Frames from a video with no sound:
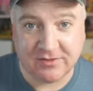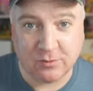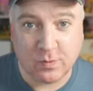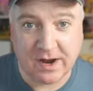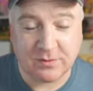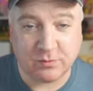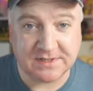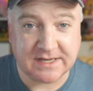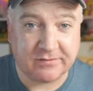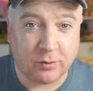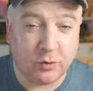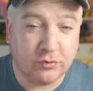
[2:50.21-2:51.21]
The wide ones
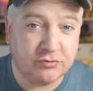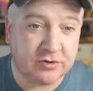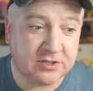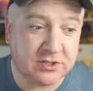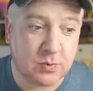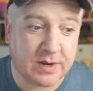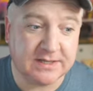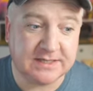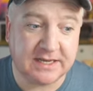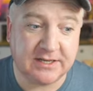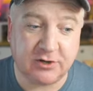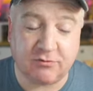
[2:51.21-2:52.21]
have
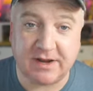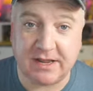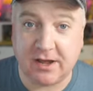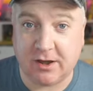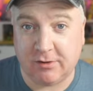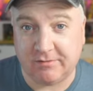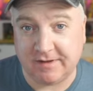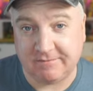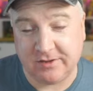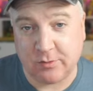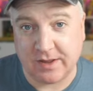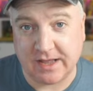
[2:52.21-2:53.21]
120 degree of
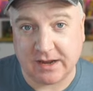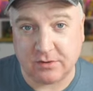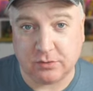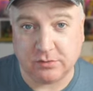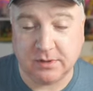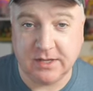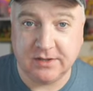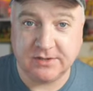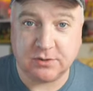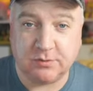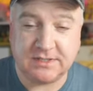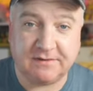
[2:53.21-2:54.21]
viewing angle,
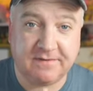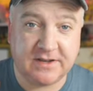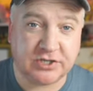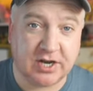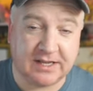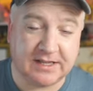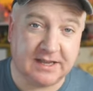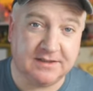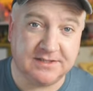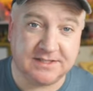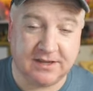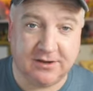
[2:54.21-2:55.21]
so it's a fisheye
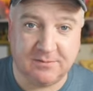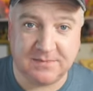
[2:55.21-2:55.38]
lens,